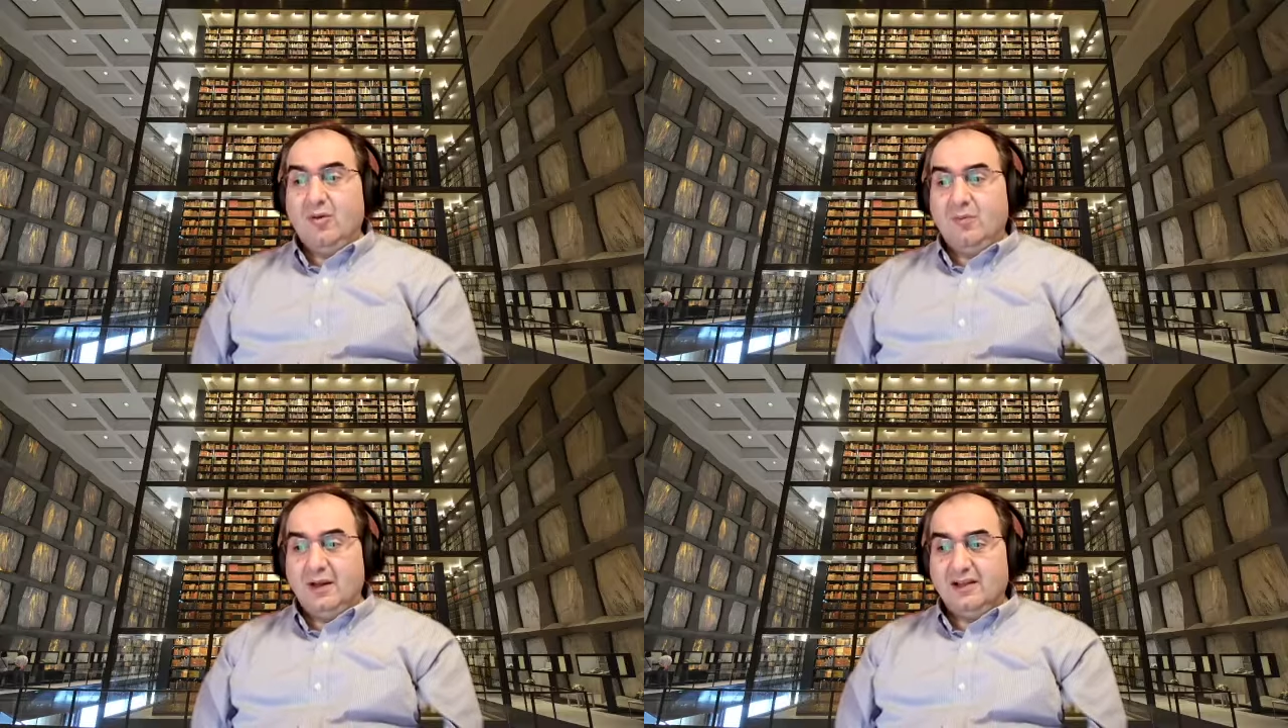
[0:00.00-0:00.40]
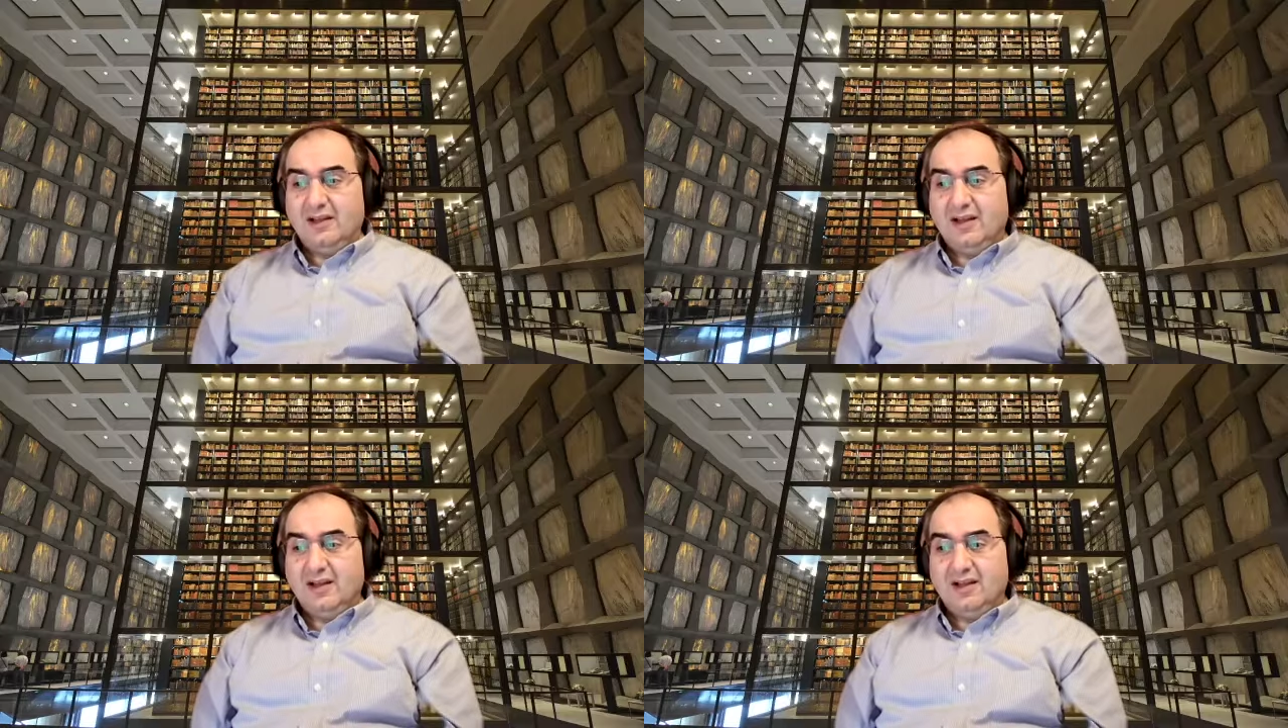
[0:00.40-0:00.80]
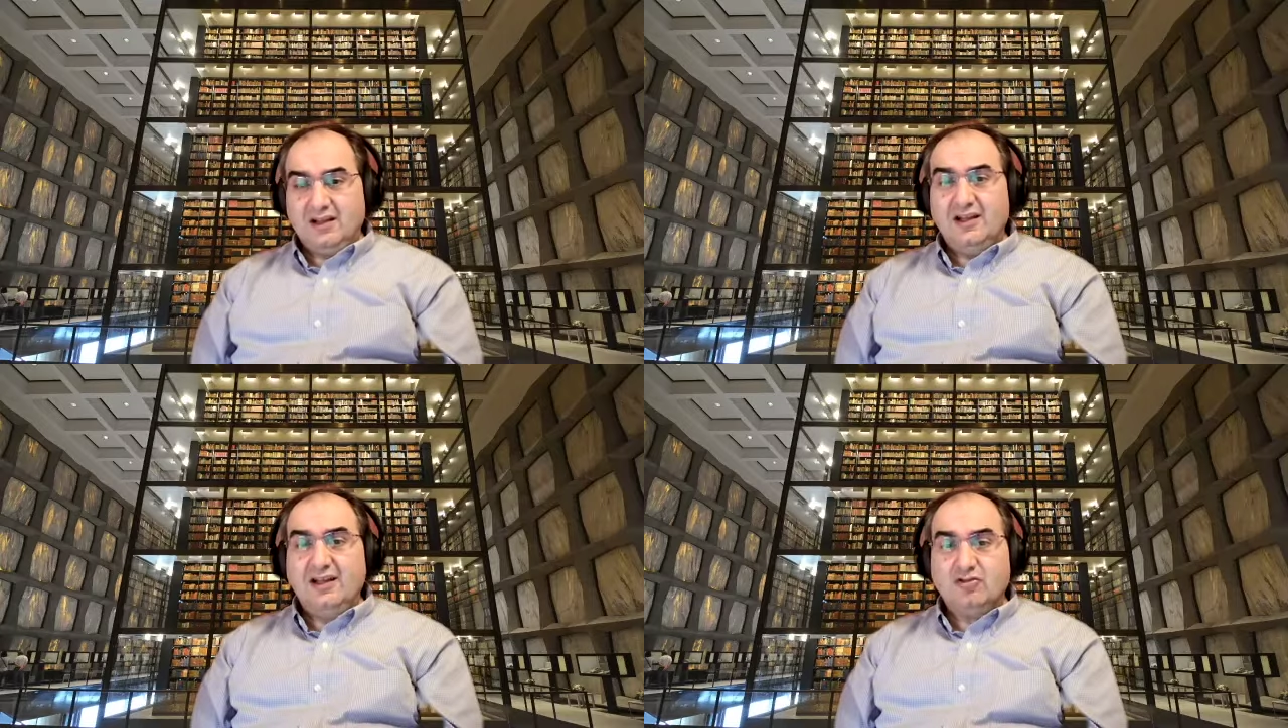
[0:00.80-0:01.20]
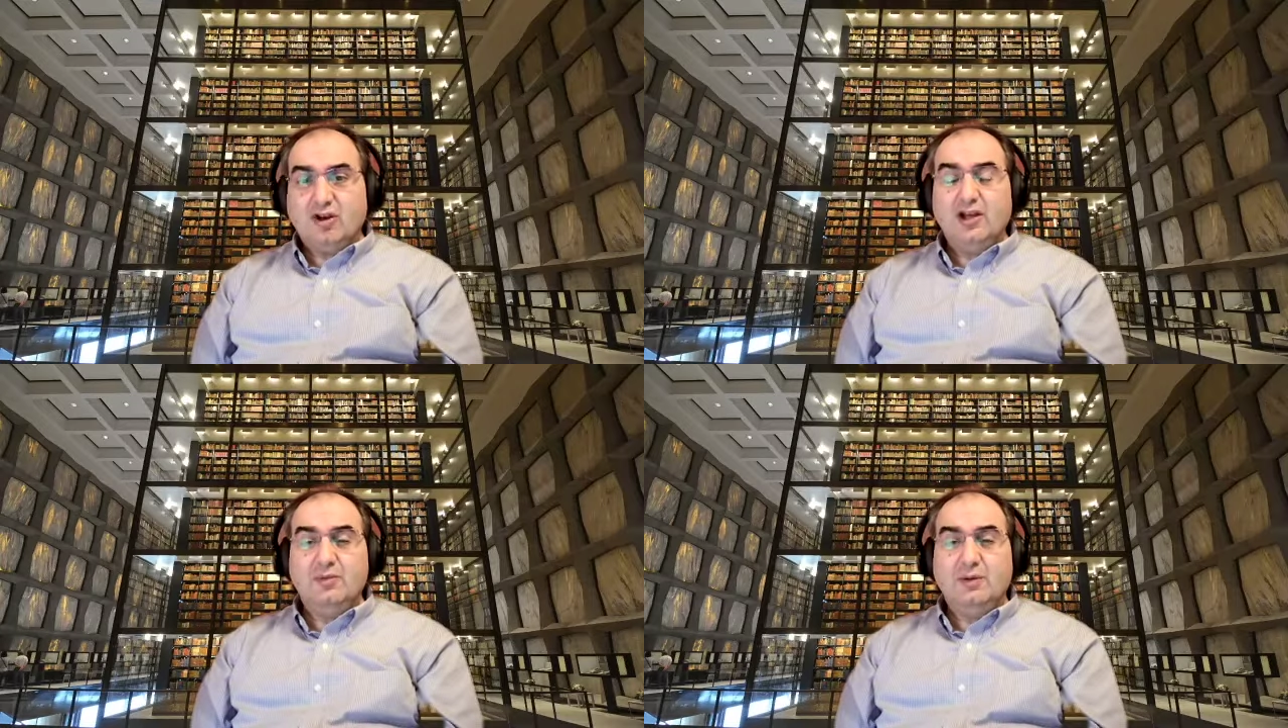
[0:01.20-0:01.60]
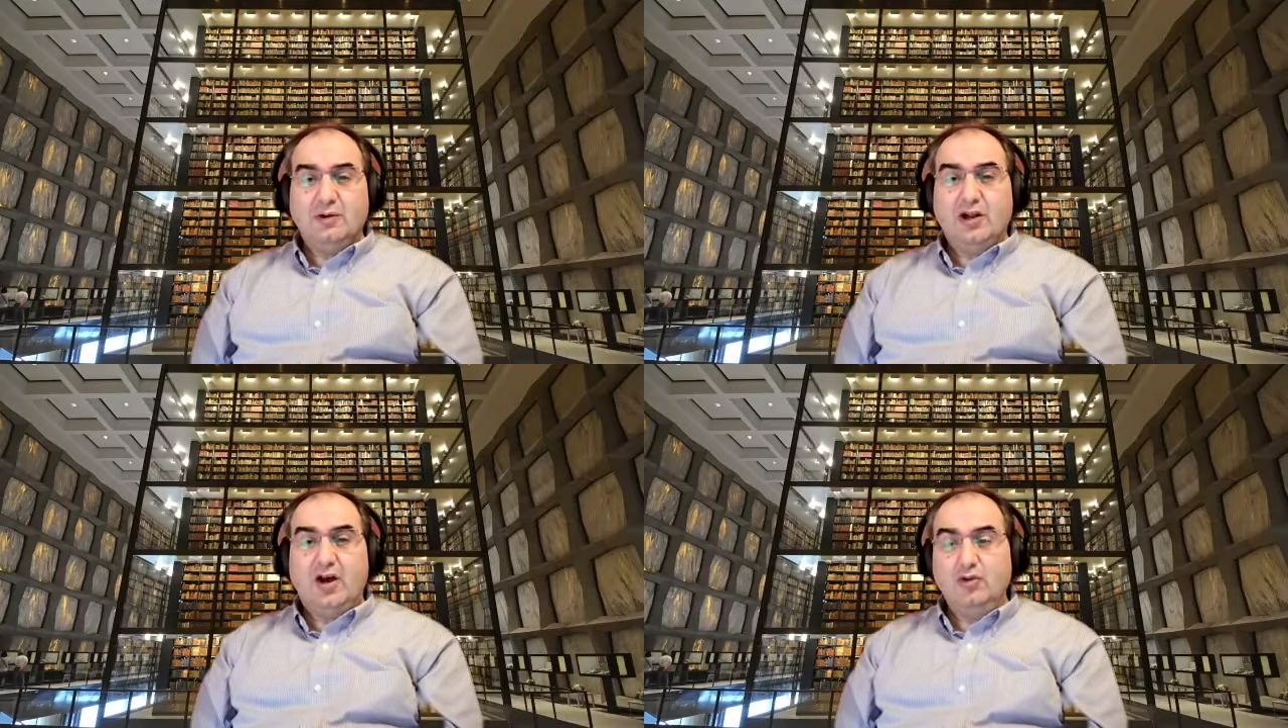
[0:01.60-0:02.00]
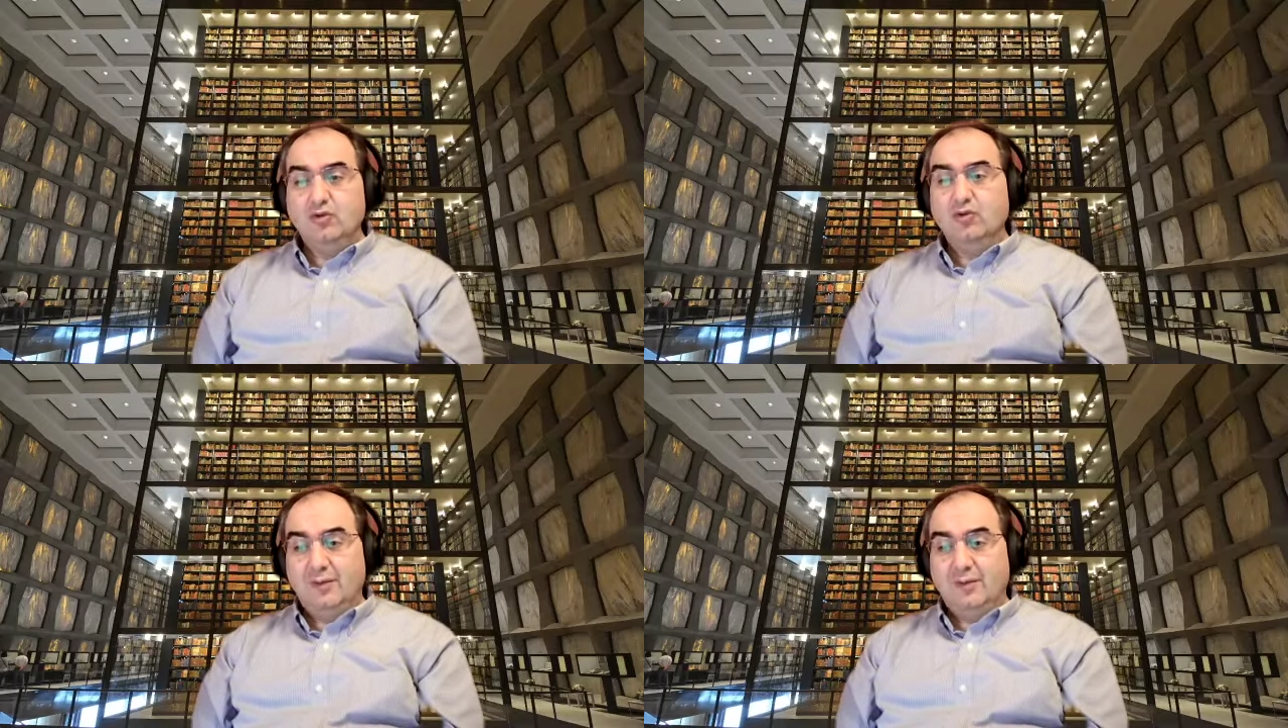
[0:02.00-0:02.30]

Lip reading: But let's talk a little bit about how you,